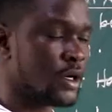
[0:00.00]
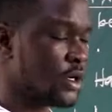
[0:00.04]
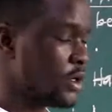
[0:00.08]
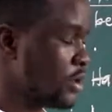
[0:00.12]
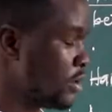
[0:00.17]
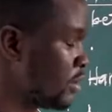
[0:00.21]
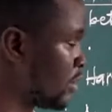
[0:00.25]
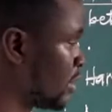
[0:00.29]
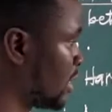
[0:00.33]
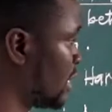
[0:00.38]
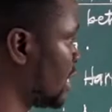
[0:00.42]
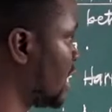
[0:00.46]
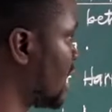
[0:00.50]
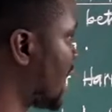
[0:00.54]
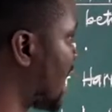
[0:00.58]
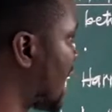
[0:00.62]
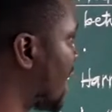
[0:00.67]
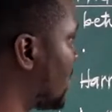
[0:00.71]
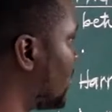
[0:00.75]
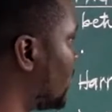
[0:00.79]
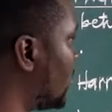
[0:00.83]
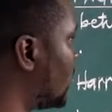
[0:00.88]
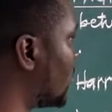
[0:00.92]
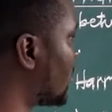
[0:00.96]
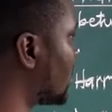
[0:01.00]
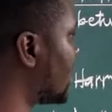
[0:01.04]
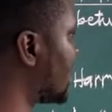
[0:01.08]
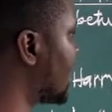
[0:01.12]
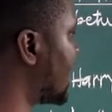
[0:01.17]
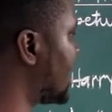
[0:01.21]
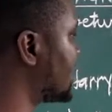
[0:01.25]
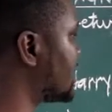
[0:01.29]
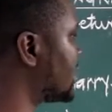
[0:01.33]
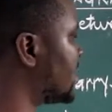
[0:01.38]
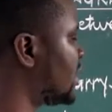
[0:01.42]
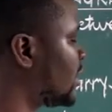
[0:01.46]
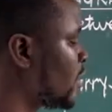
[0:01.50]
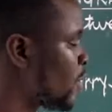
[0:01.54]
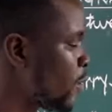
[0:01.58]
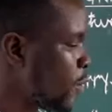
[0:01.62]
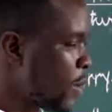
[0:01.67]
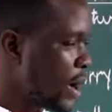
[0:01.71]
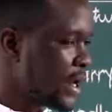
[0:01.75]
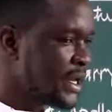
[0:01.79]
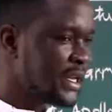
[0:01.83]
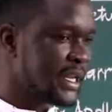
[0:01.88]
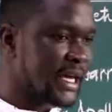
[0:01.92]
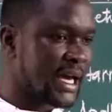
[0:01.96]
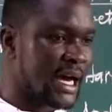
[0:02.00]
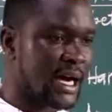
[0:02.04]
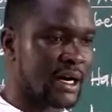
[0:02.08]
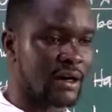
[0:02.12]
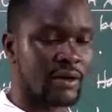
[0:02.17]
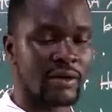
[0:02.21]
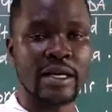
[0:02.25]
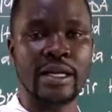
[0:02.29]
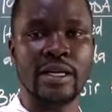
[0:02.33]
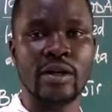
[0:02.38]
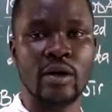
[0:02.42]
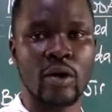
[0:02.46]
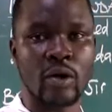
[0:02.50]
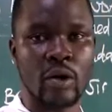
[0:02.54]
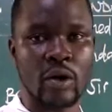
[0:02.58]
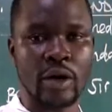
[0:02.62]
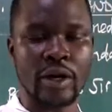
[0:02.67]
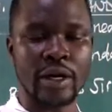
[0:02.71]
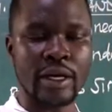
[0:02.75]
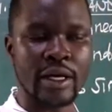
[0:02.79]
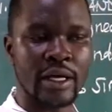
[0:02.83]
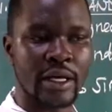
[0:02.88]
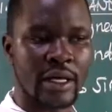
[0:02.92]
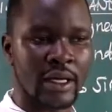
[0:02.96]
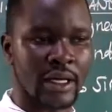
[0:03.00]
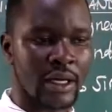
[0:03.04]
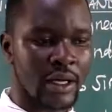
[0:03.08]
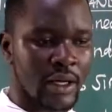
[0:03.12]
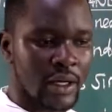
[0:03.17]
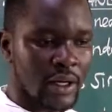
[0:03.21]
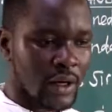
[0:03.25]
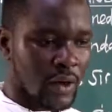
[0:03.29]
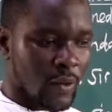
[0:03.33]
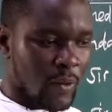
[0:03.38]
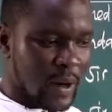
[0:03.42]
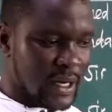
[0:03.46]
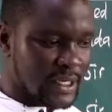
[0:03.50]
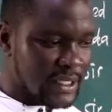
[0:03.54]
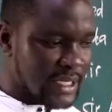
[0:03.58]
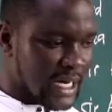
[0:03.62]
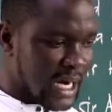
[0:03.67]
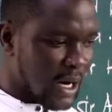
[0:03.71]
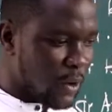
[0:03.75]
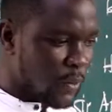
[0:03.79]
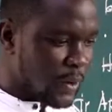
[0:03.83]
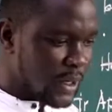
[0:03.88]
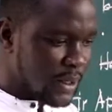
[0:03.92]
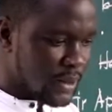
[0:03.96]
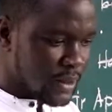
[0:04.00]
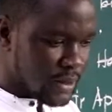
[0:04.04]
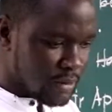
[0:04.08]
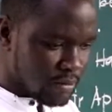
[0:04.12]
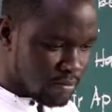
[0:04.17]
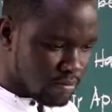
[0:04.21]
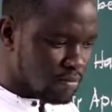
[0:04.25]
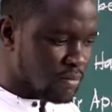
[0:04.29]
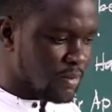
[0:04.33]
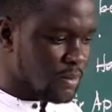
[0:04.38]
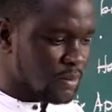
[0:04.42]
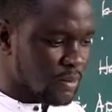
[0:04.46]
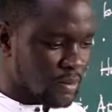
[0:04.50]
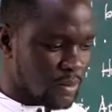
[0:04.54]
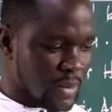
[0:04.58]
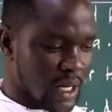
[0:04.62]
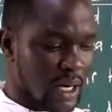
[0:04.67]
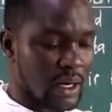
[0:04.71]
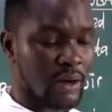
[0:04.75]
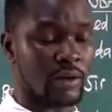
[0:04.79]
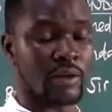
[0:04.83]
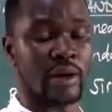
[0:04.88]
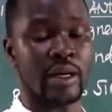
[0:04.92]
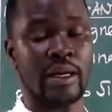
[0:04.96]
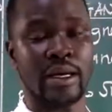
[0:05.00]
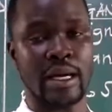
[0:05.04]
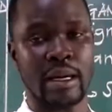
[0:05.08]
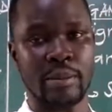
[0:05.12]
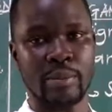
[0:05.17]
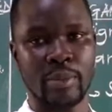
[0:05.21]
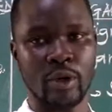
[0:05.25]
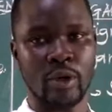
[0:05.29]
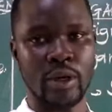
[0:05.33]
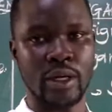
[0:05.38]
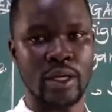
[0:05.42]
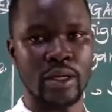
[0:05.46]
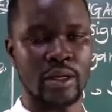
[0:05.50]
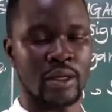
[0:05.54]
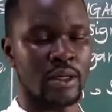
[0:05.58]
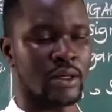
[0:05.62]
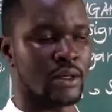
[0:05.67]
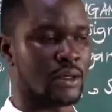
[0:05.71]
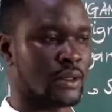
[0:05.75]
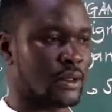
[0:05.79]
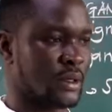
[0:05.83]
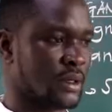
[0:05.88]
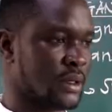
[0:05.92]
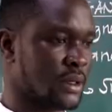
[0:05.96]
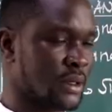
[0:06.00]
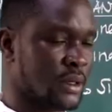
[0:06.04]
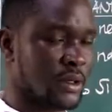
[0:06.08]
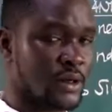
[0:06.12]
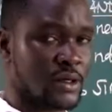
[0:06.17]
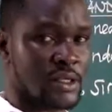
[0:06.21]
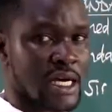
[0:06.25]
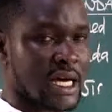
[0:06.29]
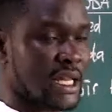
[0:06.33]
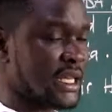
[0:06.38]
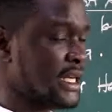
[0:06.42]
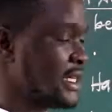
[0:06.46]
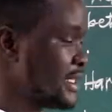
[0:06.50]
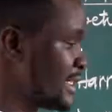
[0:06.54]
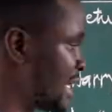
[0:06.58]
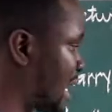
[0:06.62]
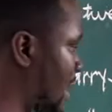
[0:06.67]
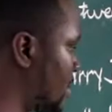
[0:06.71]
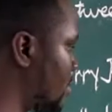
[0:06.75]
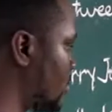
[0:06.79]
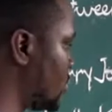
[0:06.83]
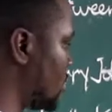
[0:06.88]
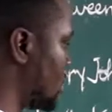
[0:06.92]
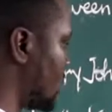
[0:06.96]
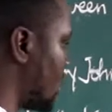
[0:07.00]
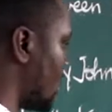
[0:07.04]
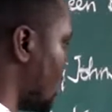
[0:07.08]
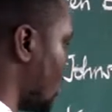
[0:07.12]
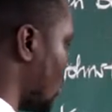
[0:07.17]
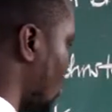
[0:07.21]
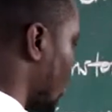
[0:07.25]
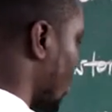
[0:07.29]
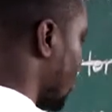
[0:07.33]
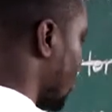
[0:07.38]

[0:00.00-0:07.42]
No, I'm looking at what they agreed on. What are we agreeing upon? Those are the terms of